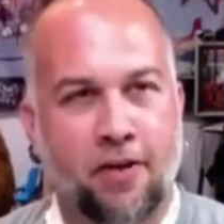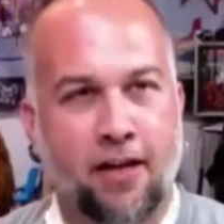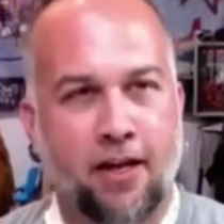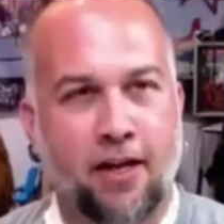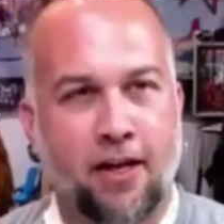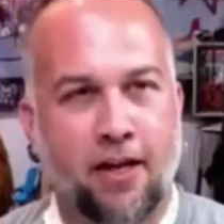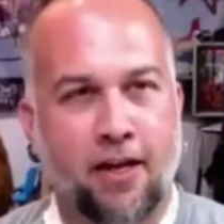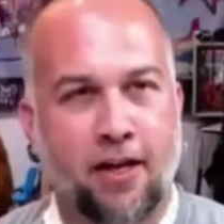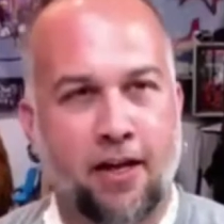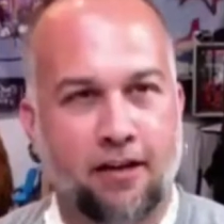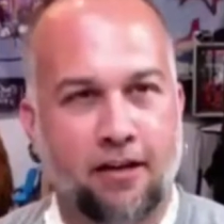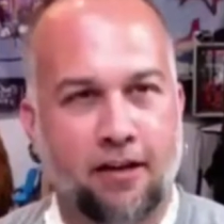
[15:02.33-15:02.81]

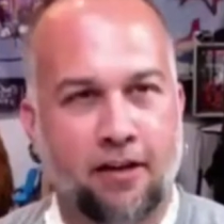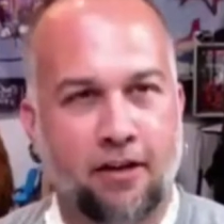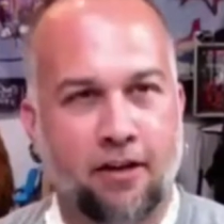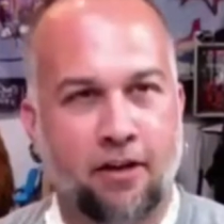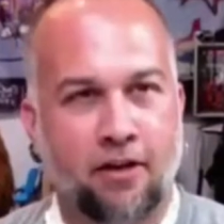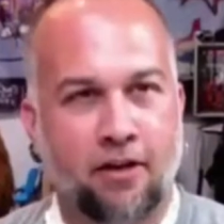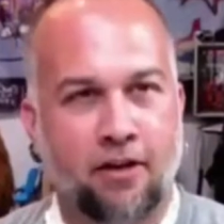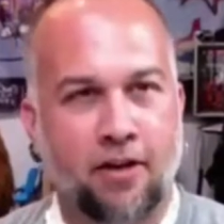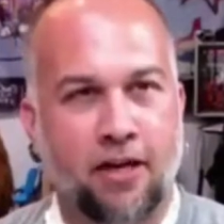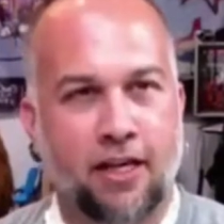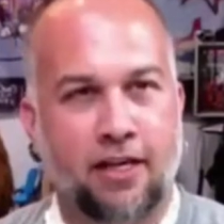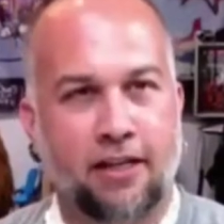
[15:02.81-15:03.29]
yet, you
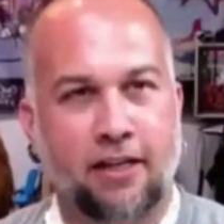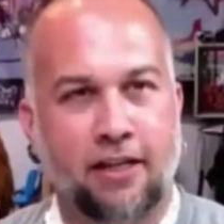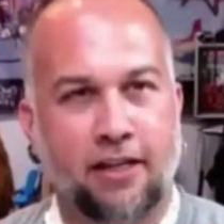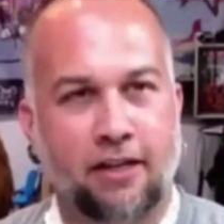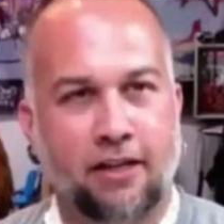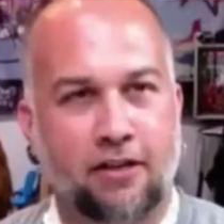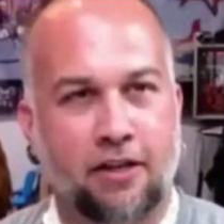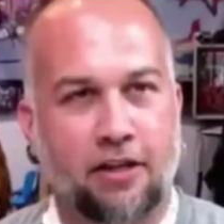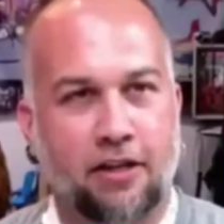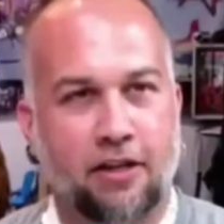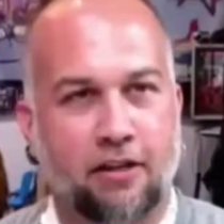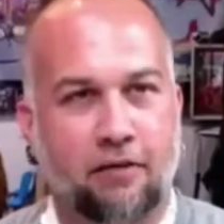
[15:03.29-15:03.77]
know, and
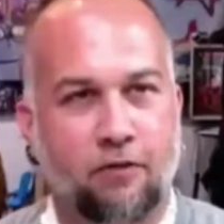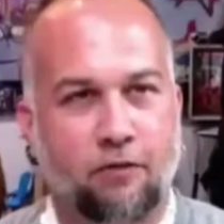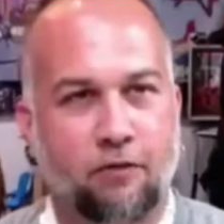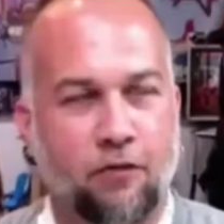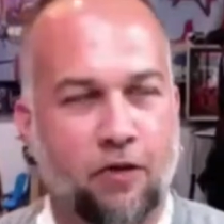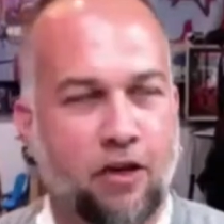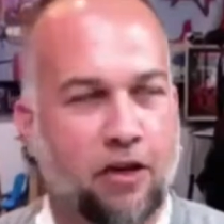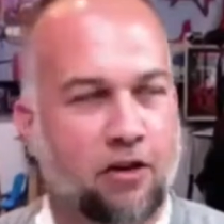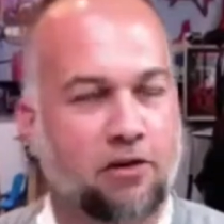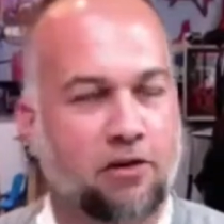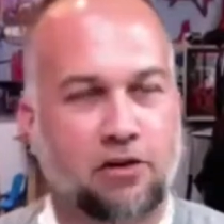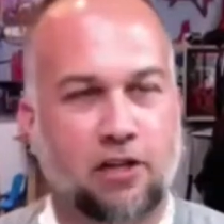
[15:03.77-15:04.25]
it
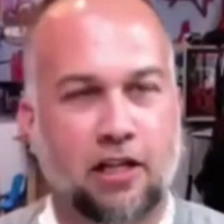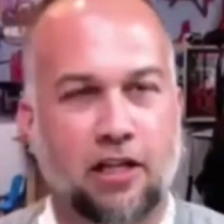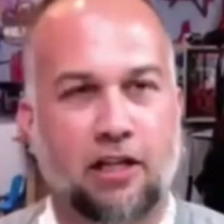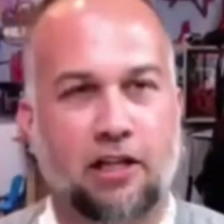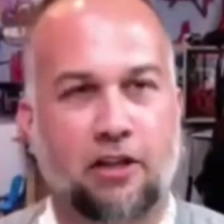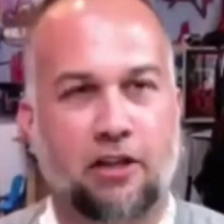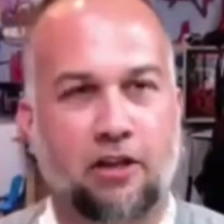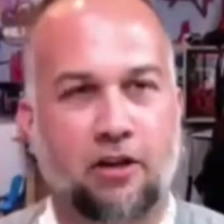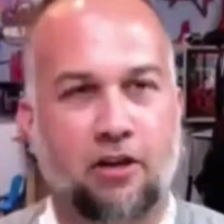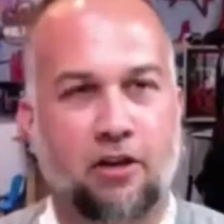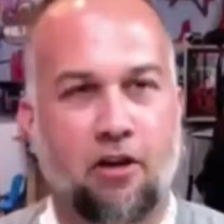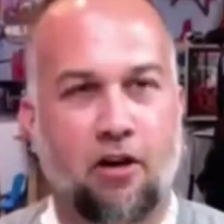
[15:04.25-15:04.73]
feels like a
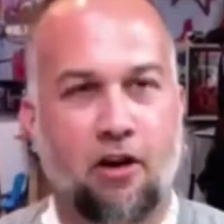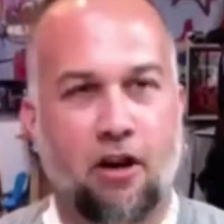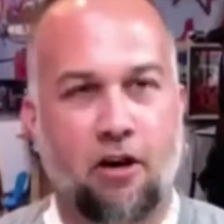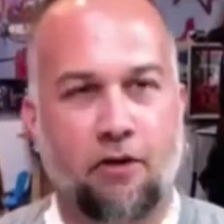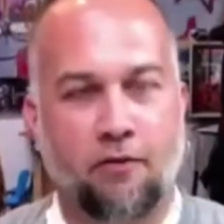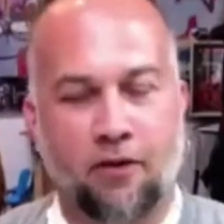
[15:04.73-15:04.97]
little off.